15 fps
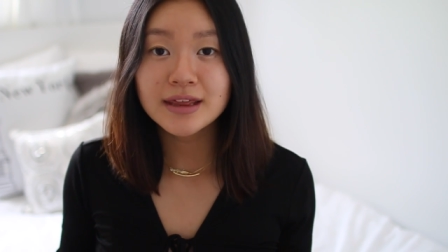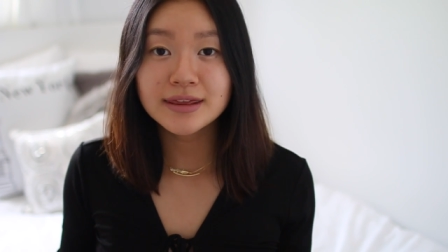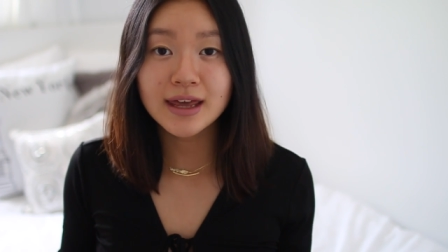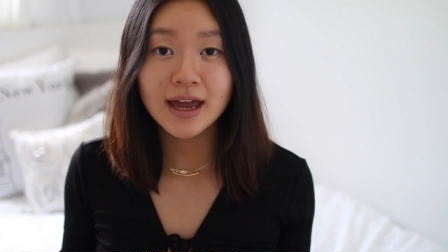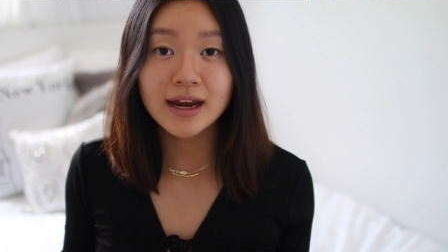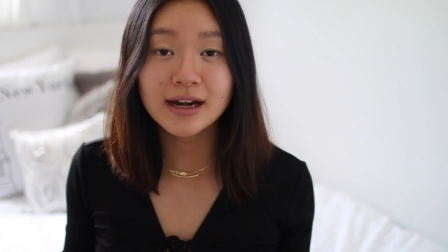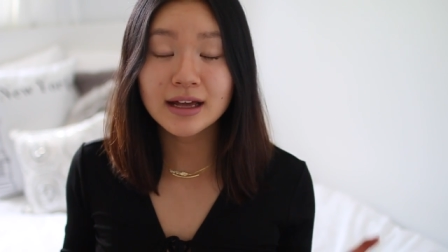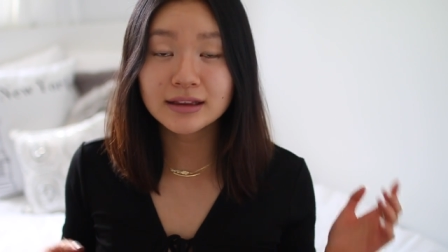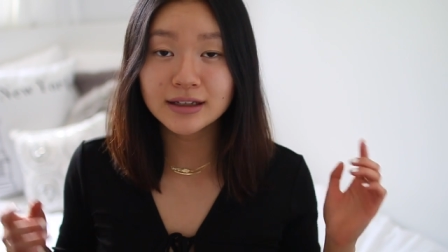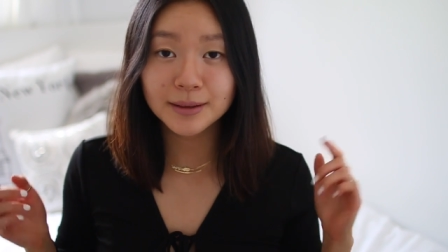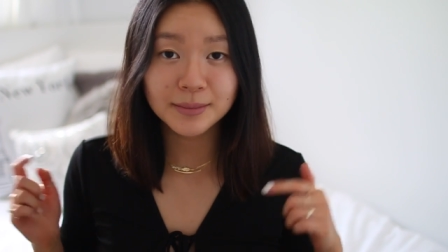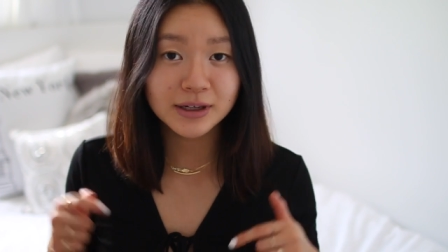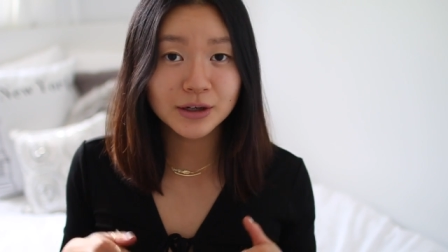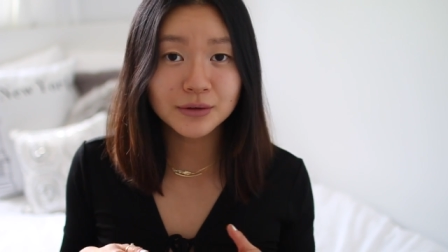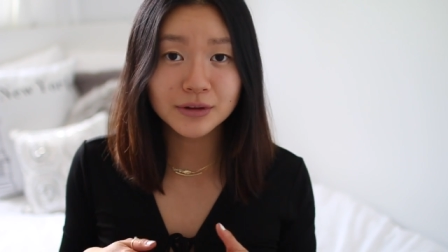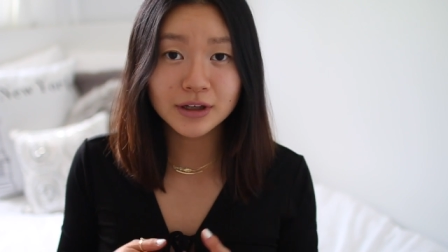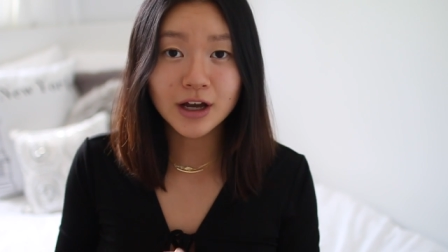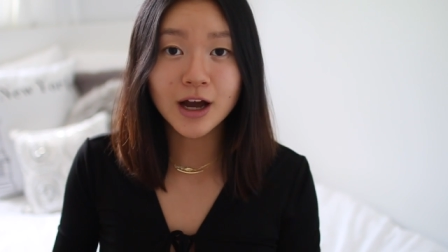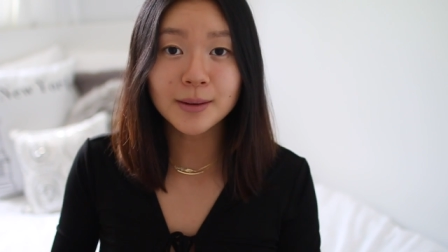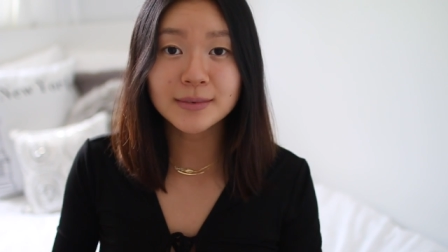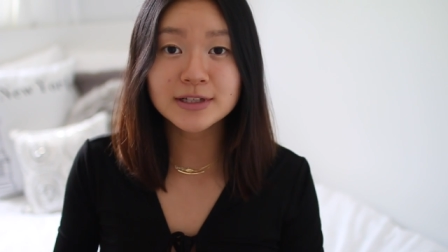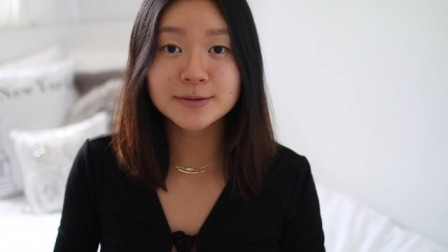then let me know in the
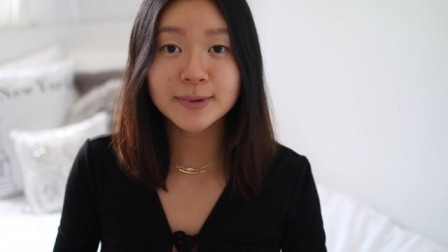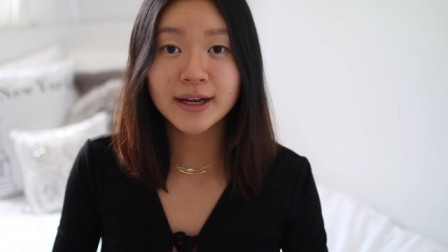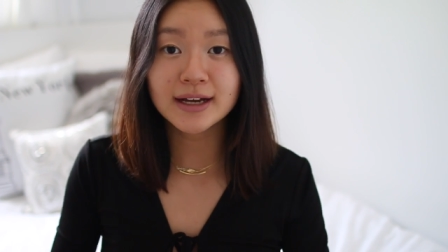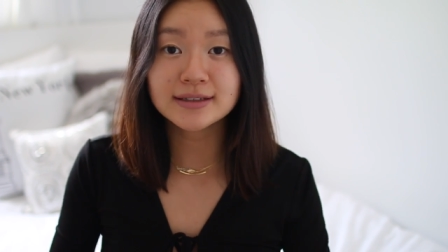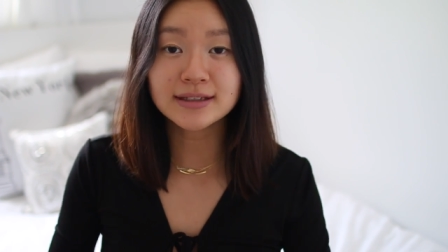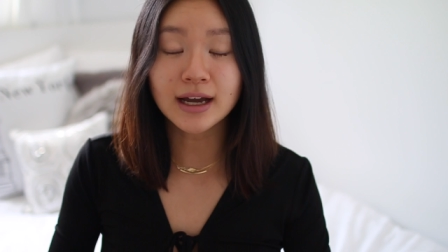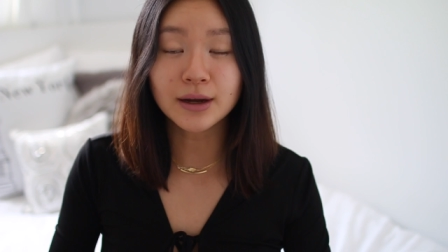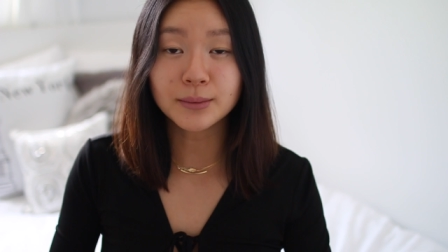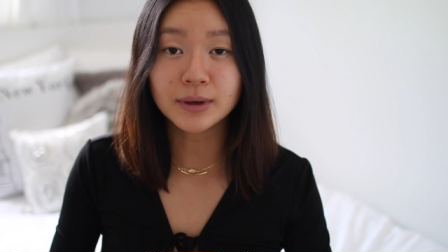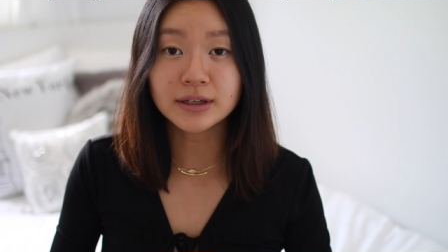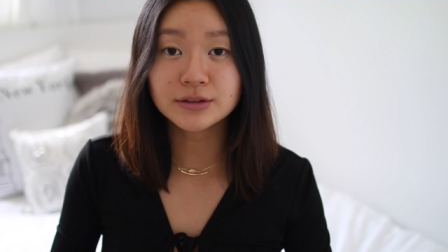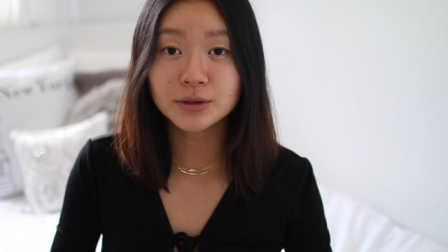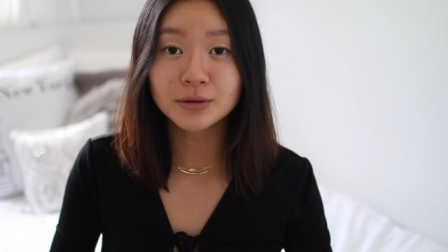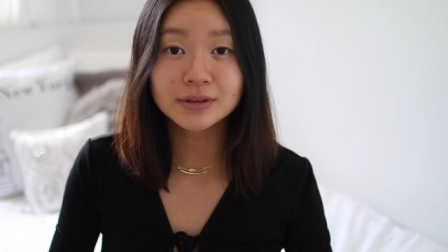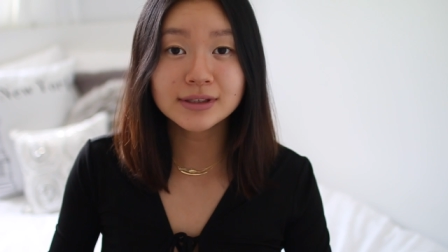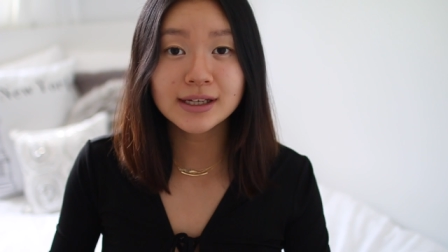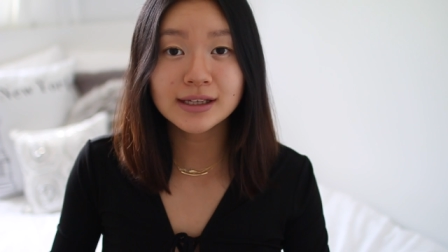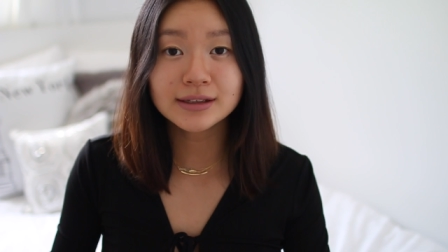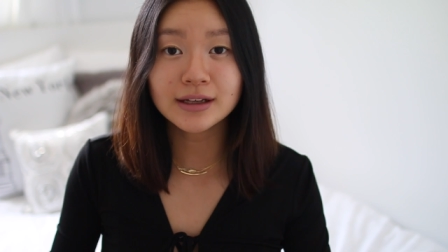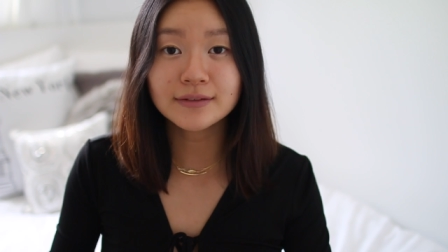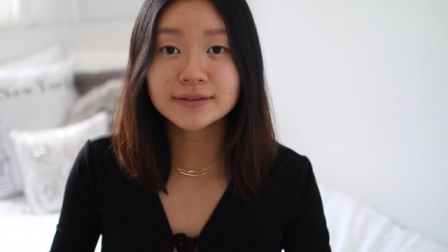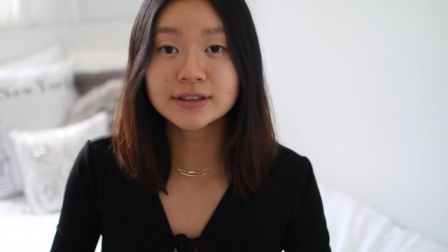comments because I would
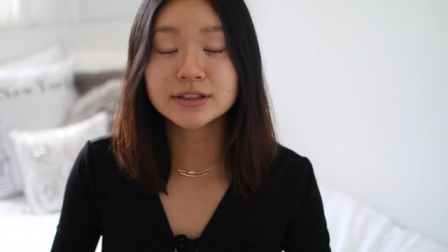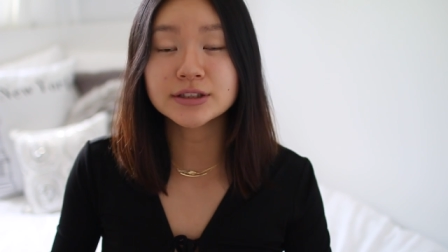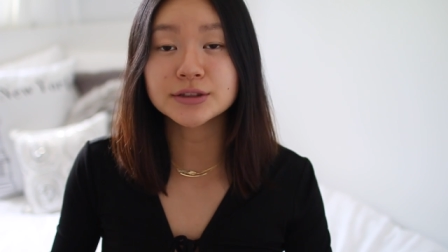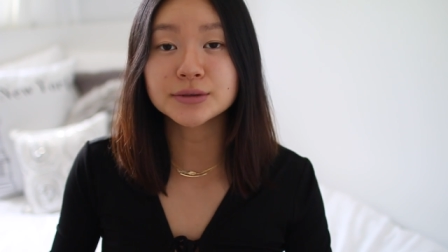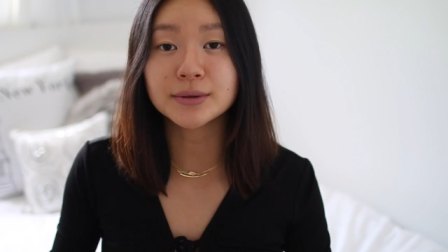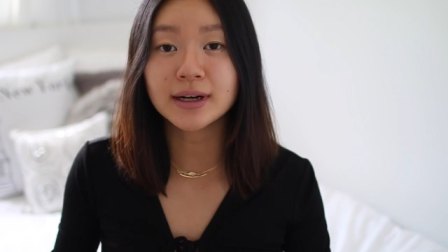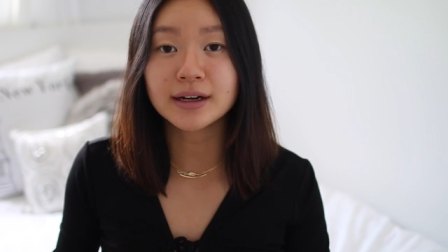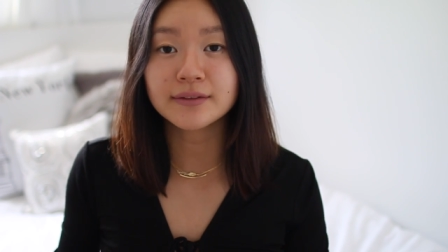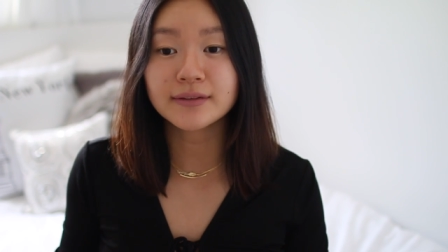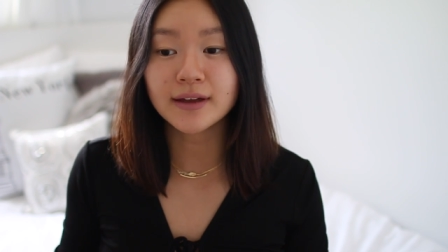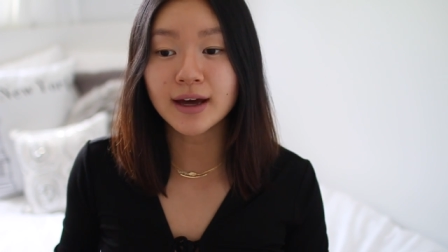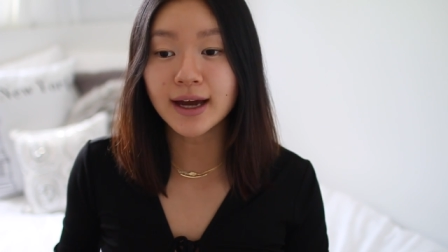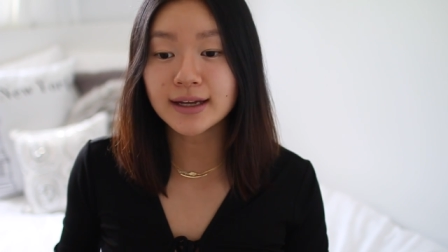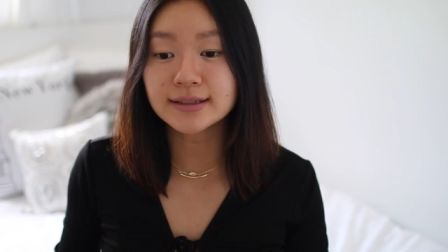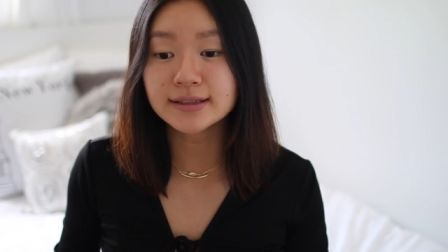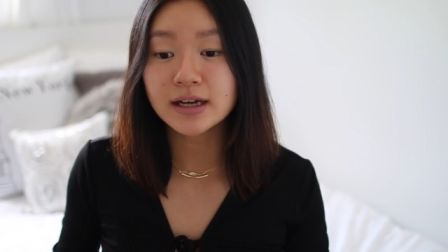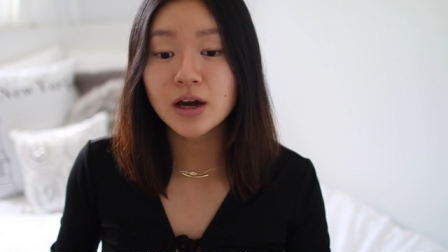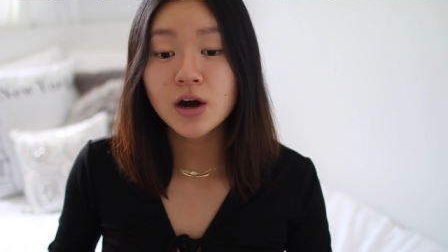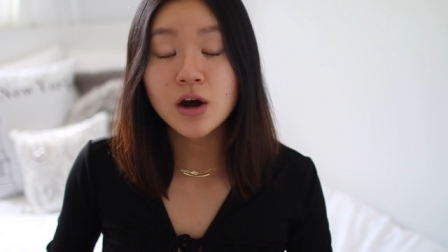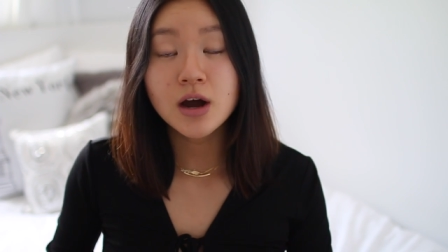totally love to do one of that.